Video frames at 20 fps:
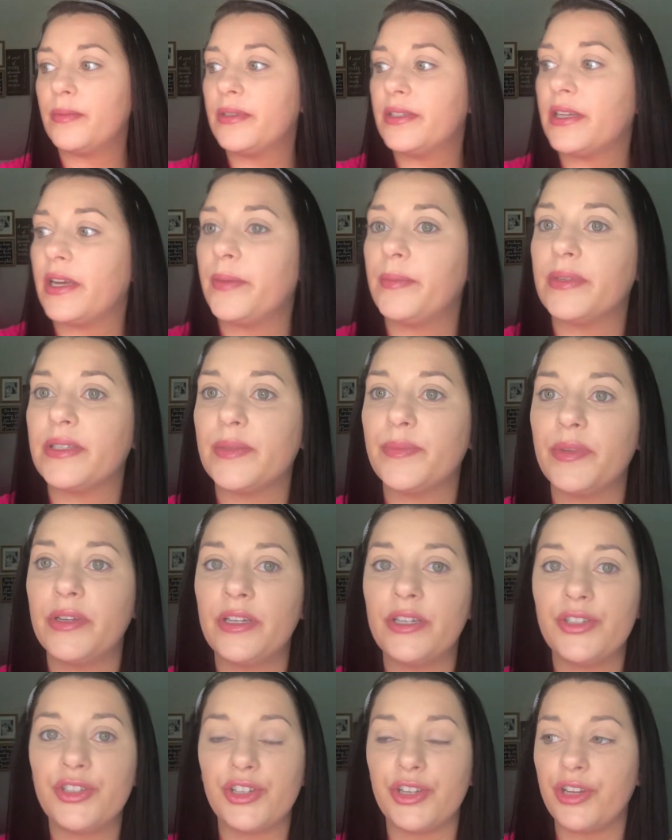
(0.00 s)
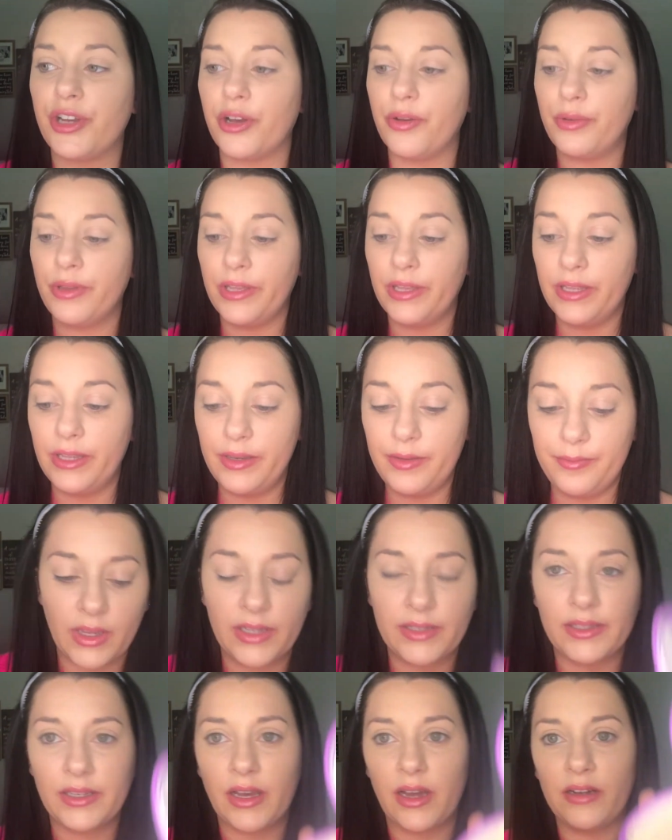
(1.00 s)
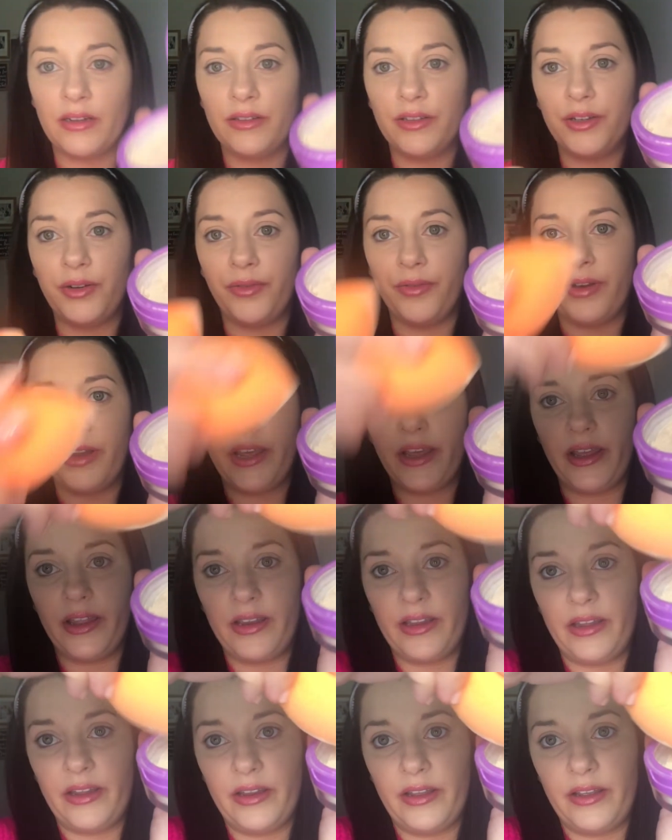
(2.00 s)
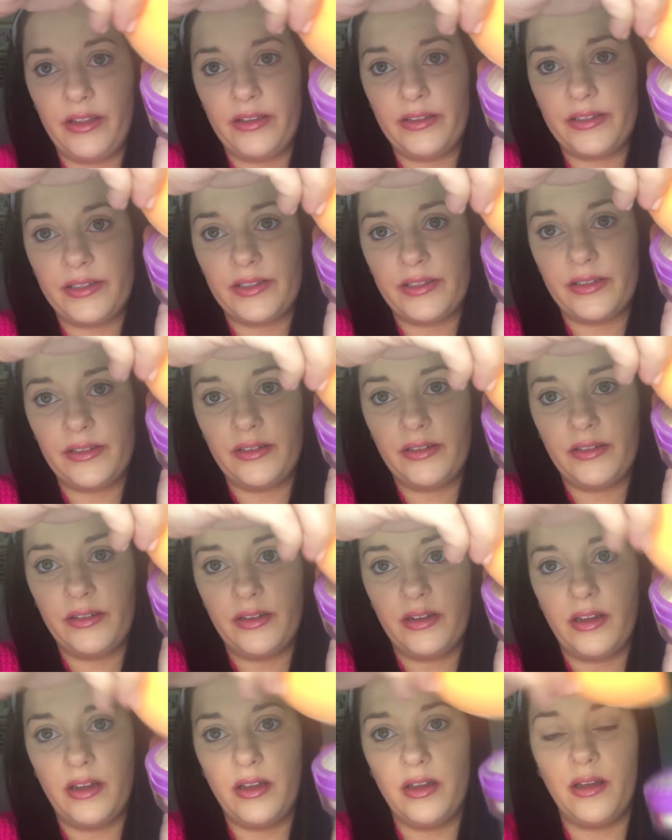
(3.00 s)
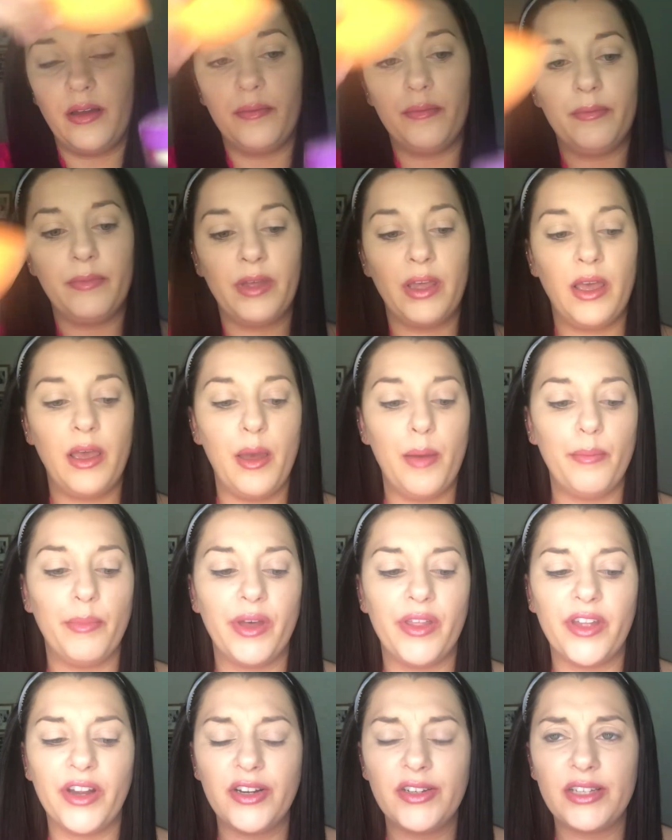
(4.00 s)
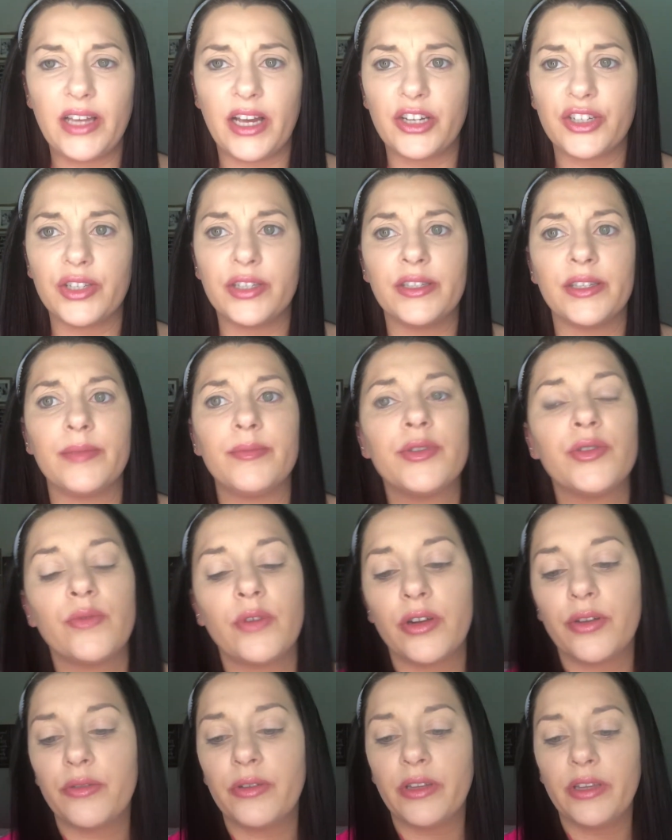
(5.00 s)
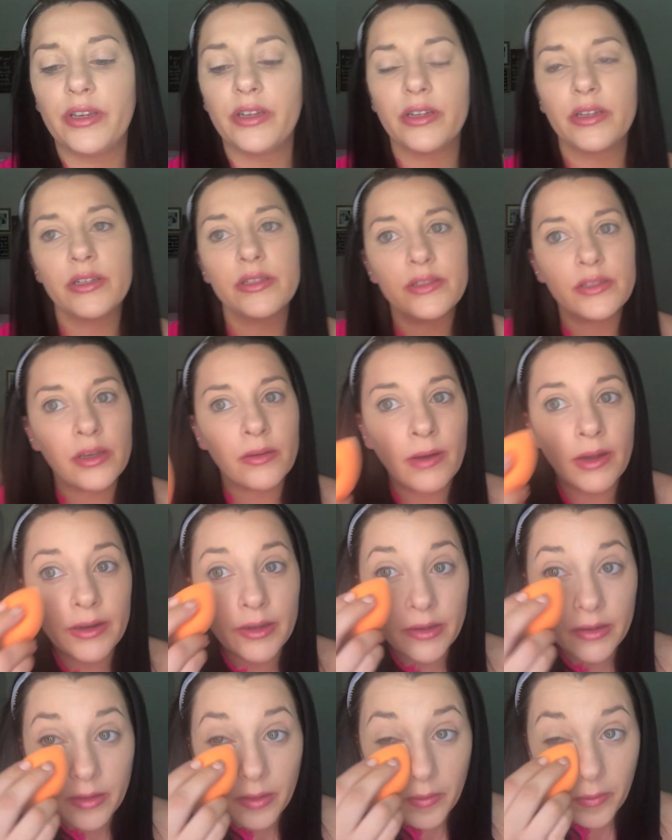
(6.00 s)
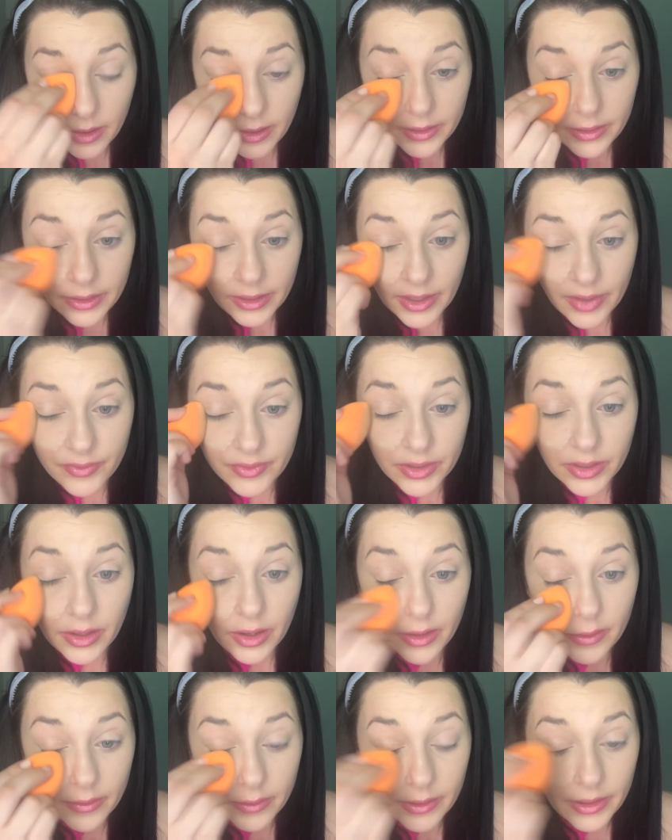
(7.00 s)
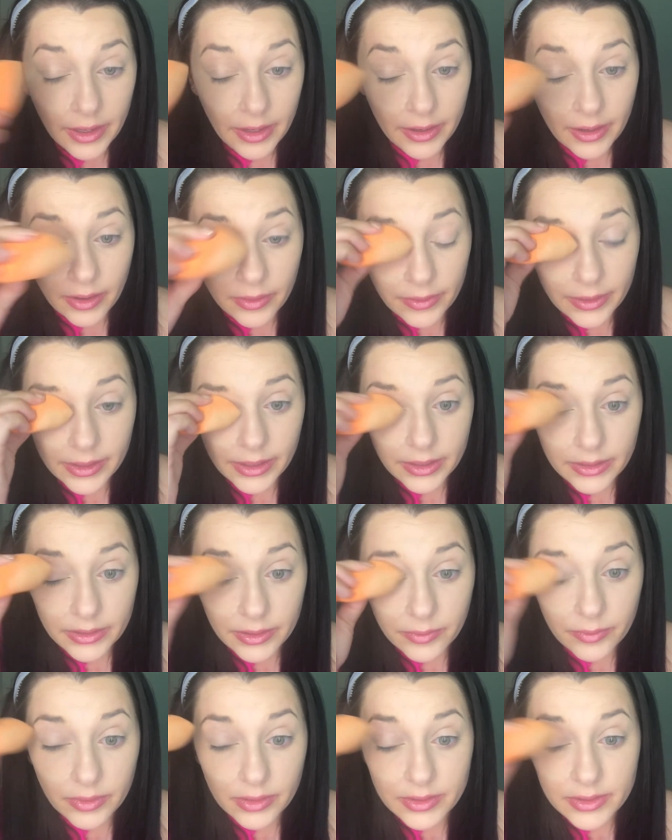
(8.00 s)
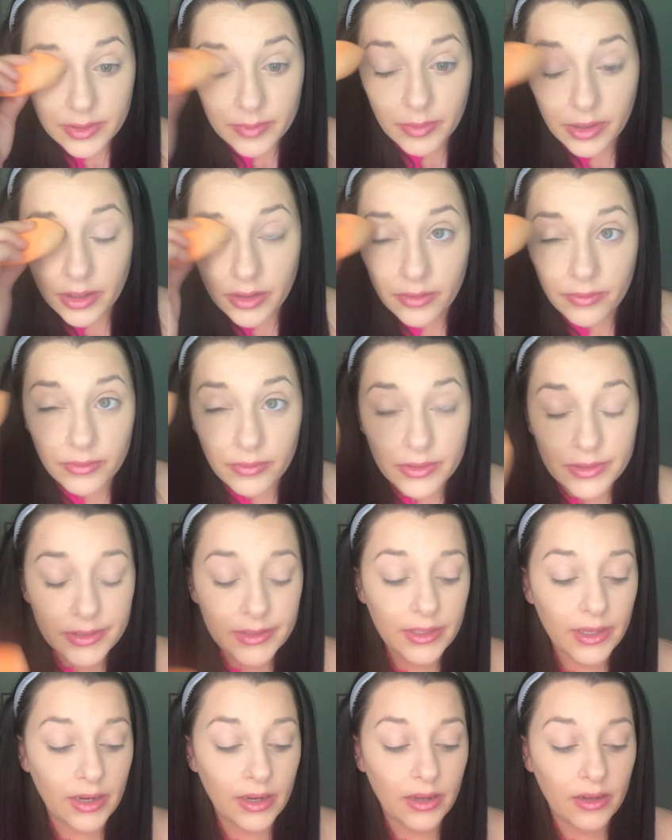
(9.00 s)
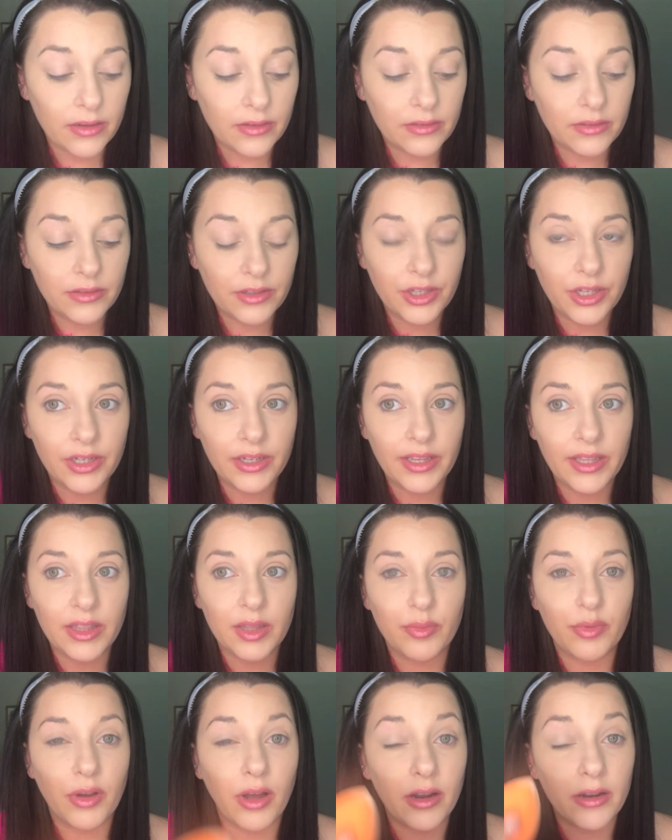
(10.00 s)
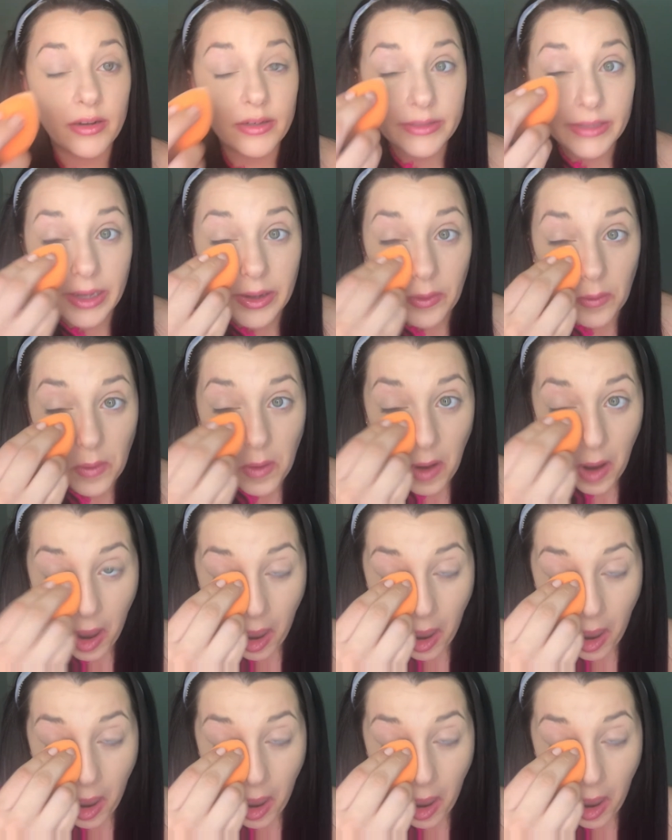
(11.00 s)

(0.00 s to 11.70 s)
I'm going to take my sponge and go in. It's got a little net in it. Um, but theirs actually seems to work really good so i didn't i didn't have to cut the net out like i did with some other ones that i couldn't get the product out